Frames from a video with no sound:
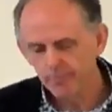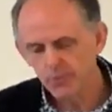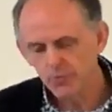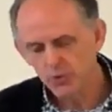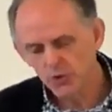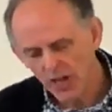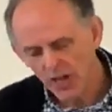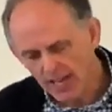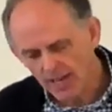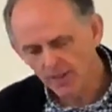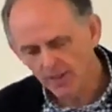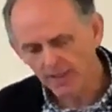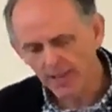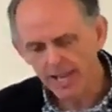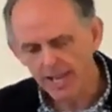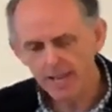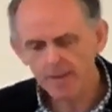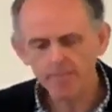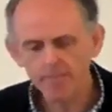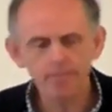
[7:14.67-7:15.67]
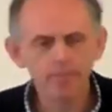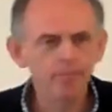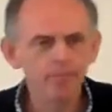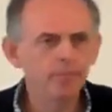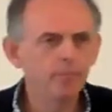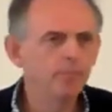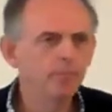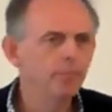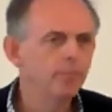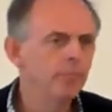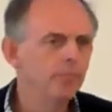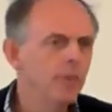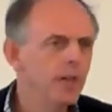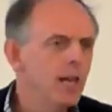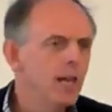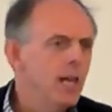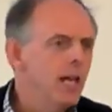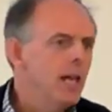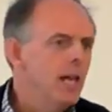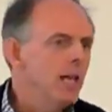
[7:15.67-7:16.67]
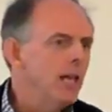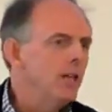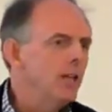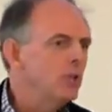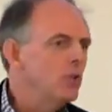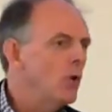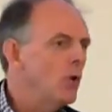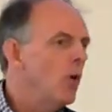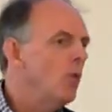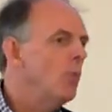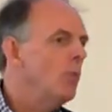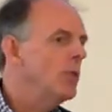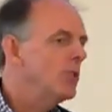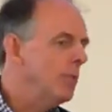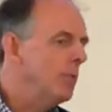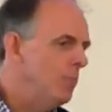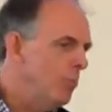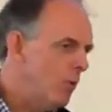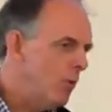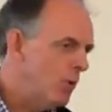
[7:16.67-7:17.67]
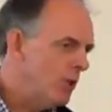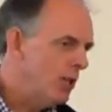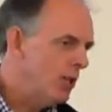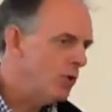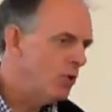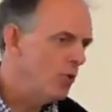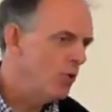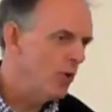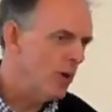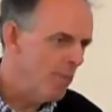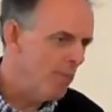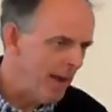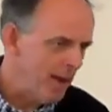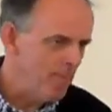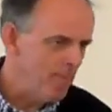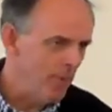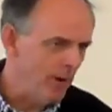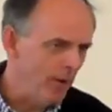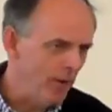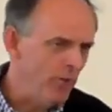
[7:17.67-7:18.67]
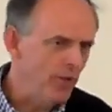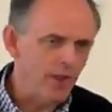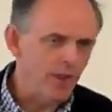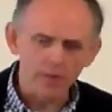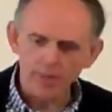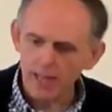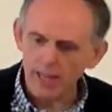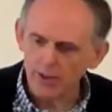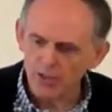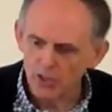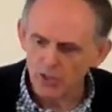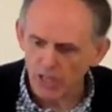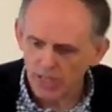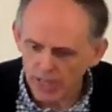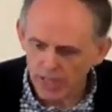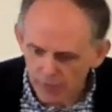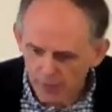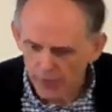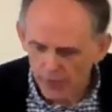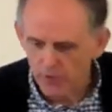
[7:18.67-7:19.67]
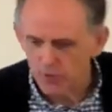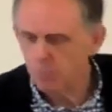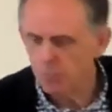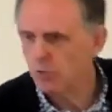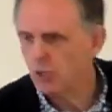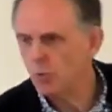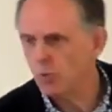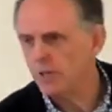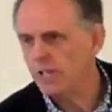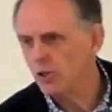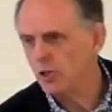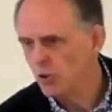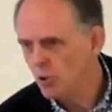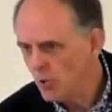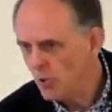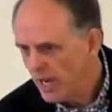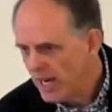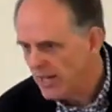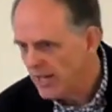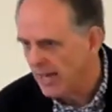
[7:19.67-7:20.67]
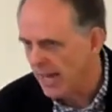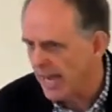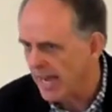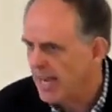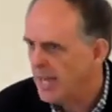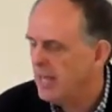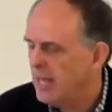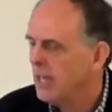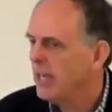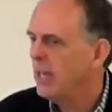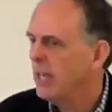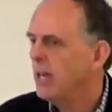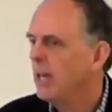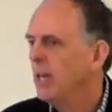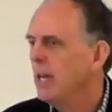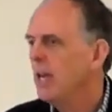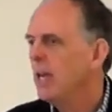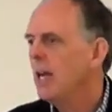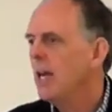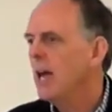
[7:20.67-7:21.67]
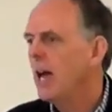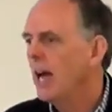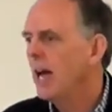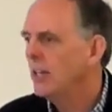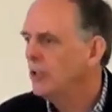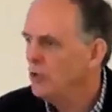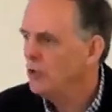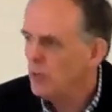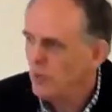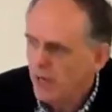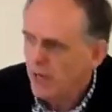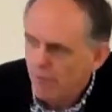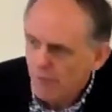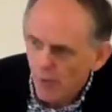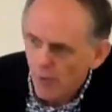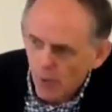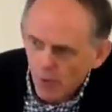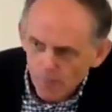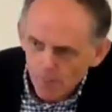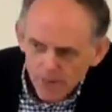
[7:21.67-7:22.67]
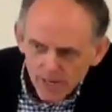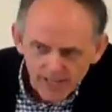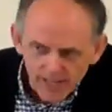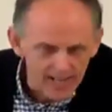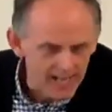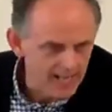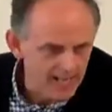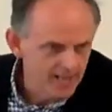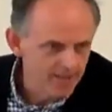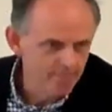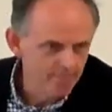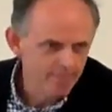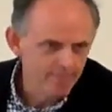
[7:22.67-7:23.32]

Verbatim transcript: Secondly, it's always important to remember that there is a difference between unity and uniformity.